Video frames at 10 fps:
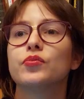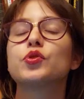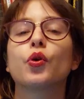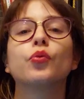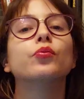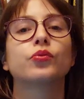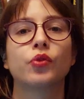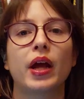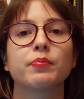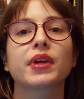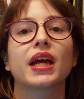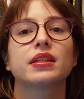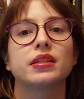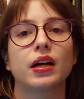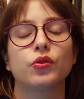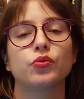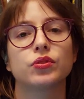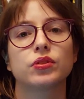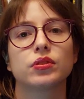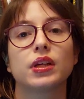So Graham gets
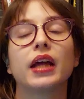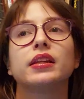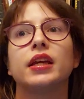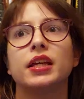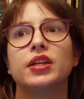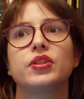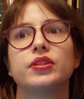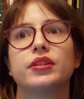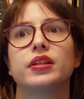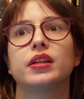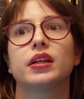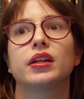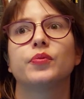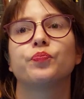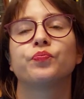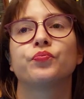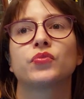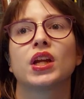out, and he's in um,